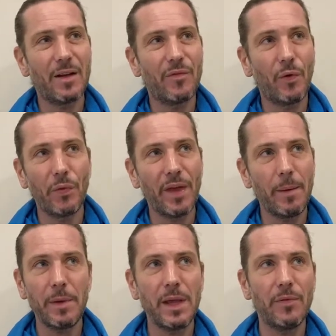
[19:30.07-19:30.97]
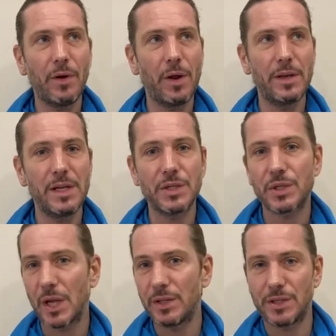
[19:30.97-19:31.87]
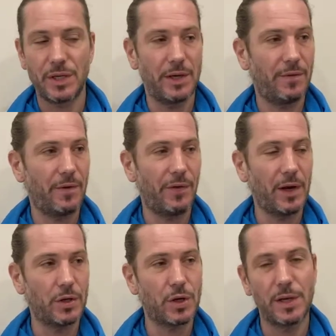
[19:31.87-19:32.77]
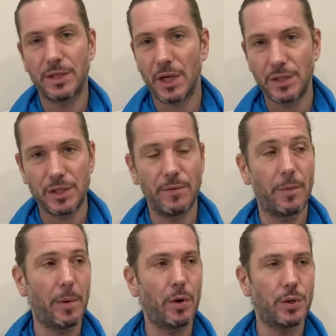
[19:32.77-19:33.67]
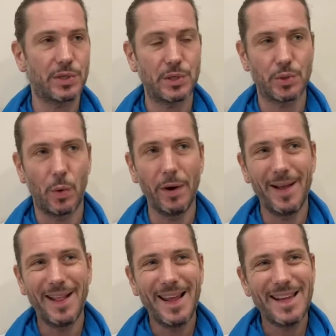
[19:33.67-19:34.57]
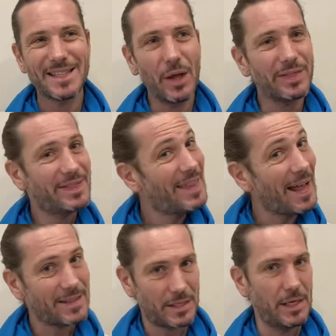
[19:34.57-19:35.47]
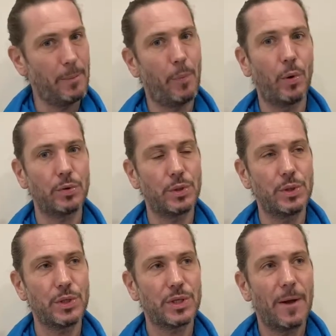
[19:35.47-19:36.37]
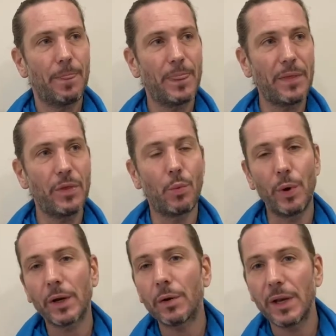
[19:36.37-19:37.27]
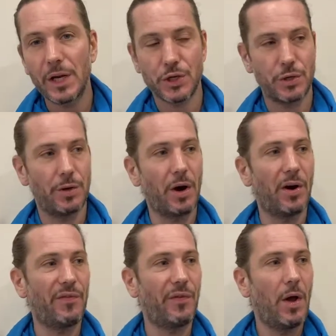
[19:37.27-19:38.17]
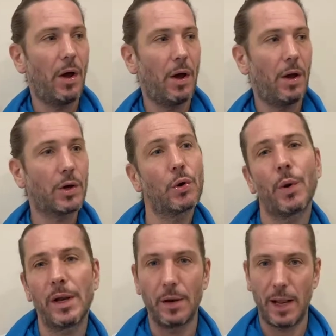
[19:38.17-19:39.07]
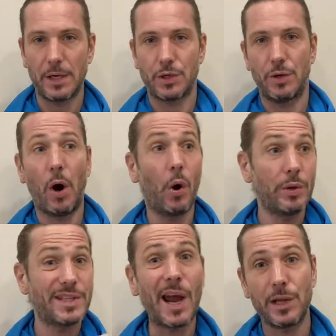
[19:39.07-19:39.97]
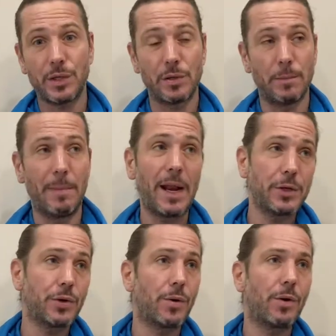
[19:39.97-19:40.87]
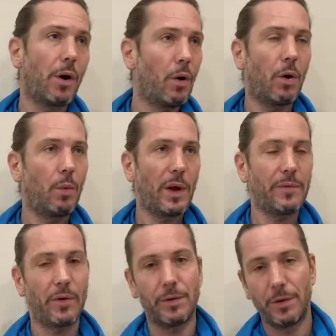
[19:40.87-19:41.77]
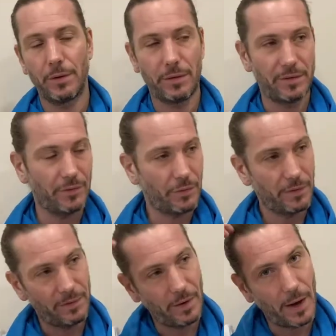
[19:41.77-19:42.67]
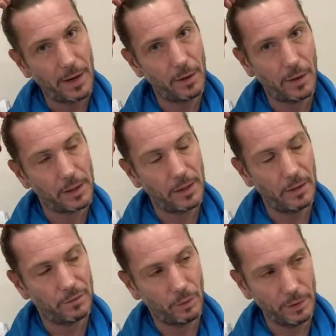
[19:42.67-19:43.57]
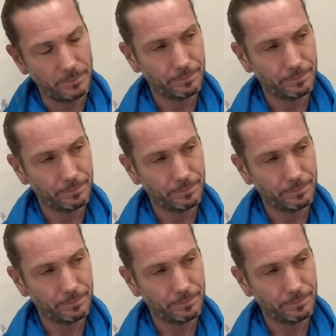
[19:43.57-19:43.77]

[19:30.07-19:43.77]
for them even an incentive, a financial incentive, a bonus, and so on, is not that important that the recognition of congratulation or a title, manager or whatever, you know, the different hierarchy and so on.